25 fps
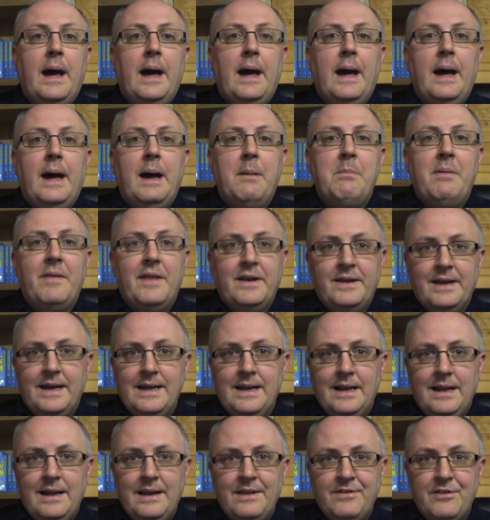uh, but the
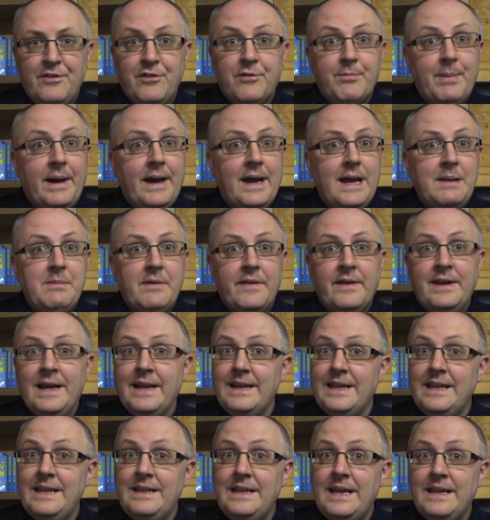title is inspired by the
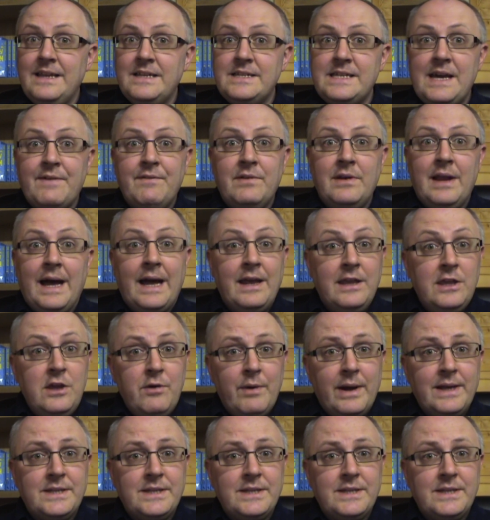1987